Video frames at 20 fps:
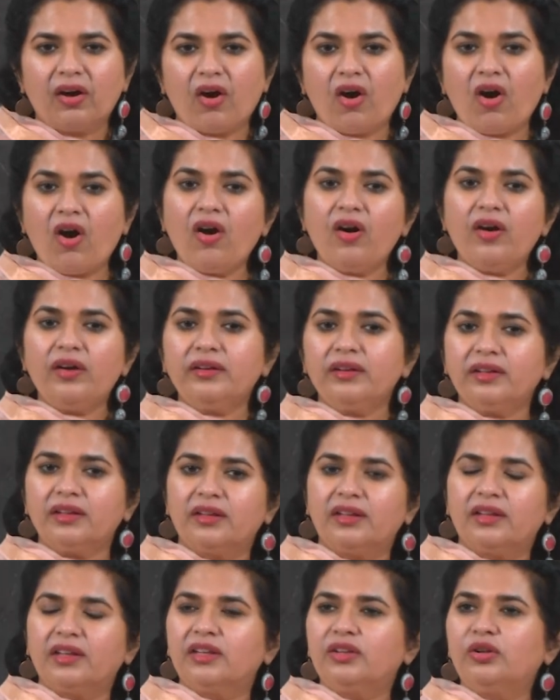or
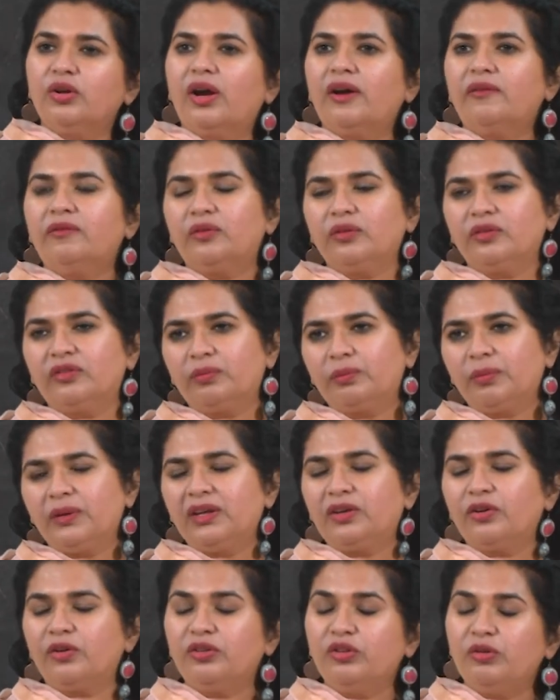you have to
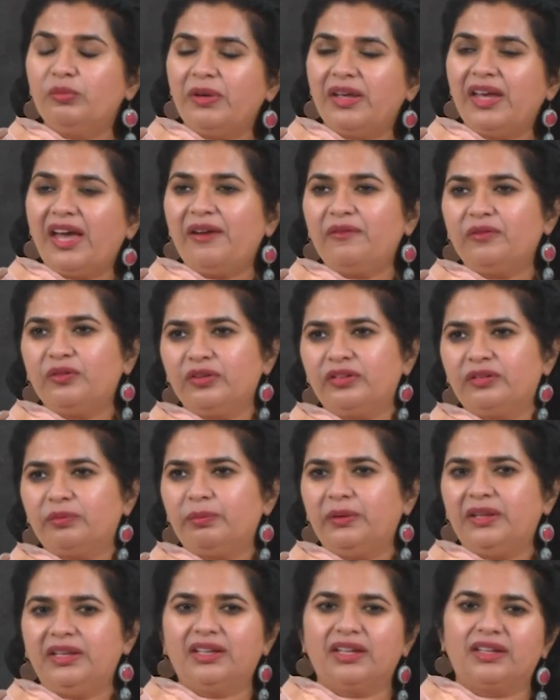speak, or you may have to
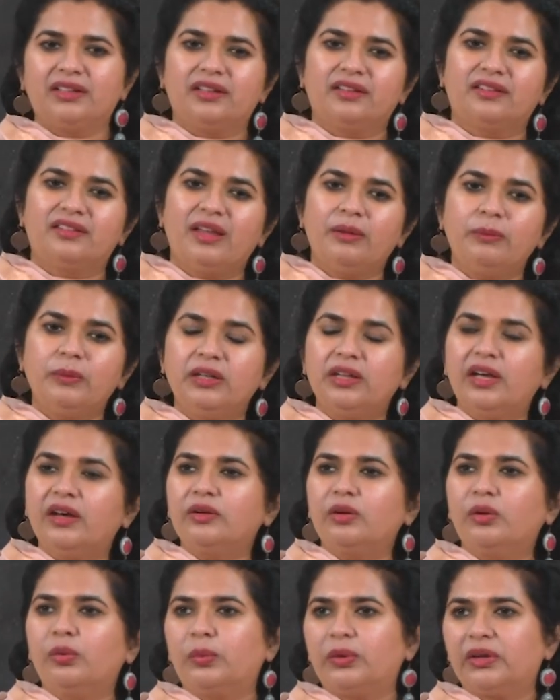speak at a
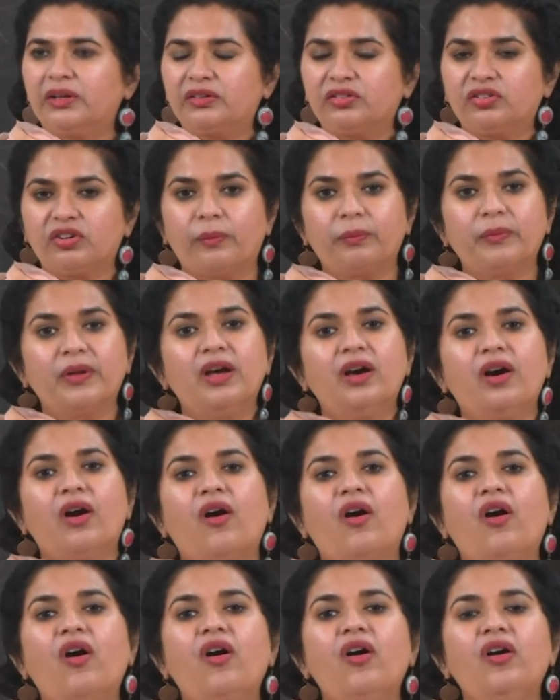seminar or workshop.
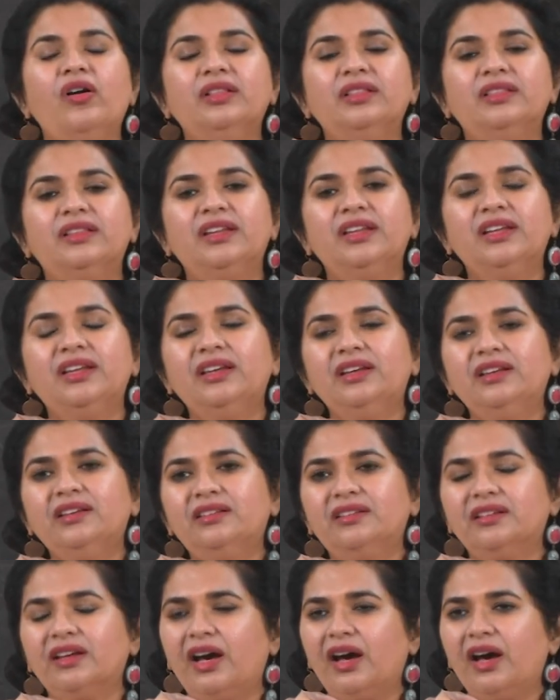All
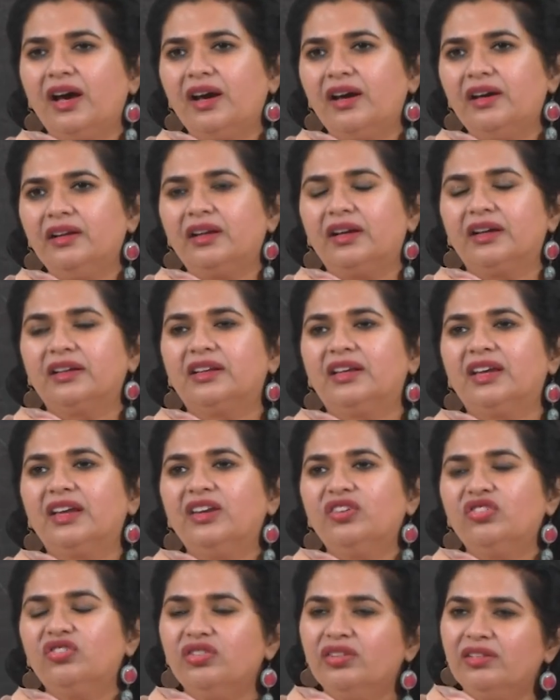these are
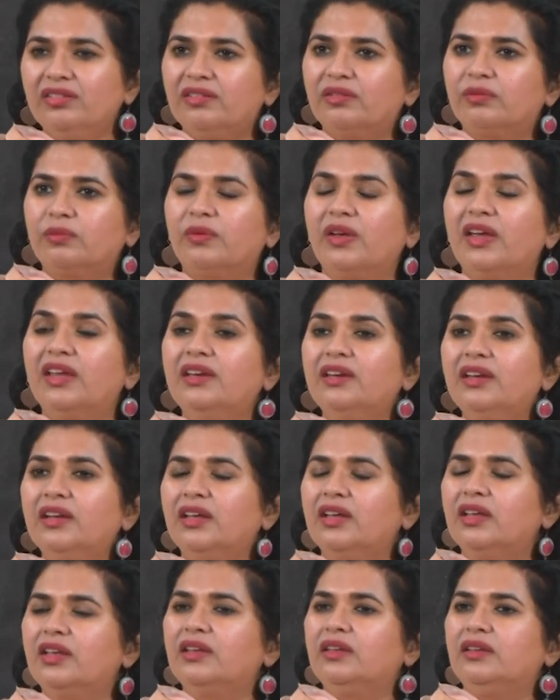occasions when
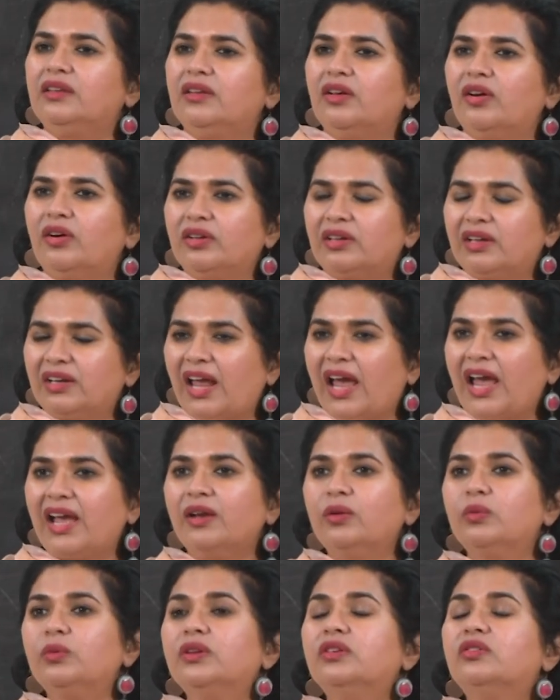your
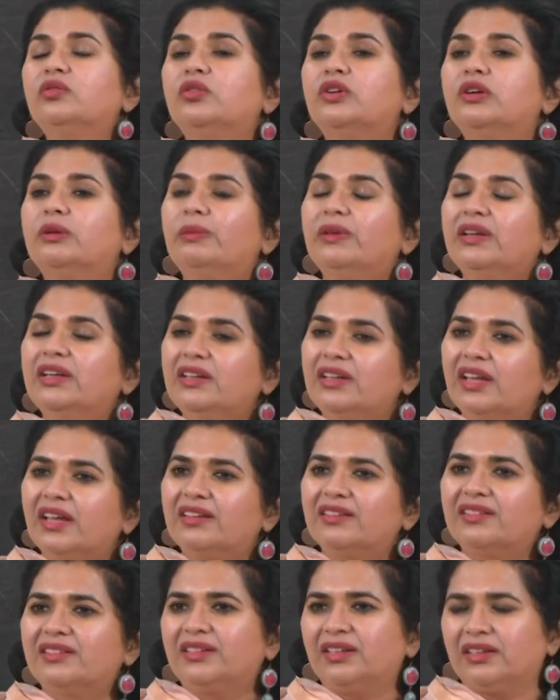language would be
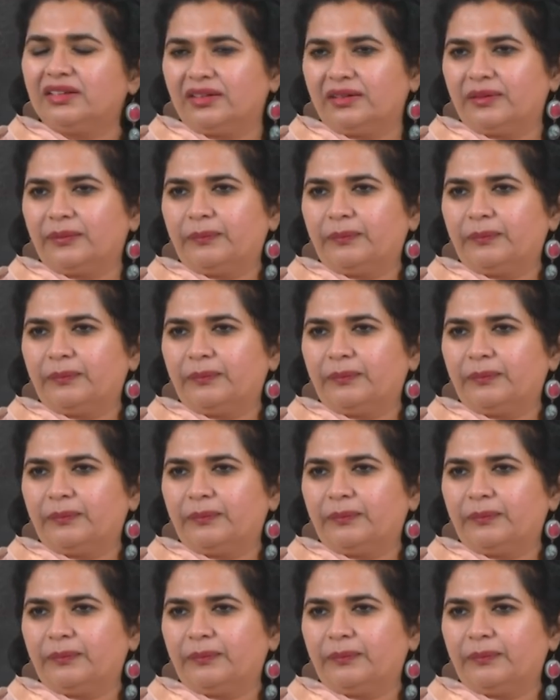tested.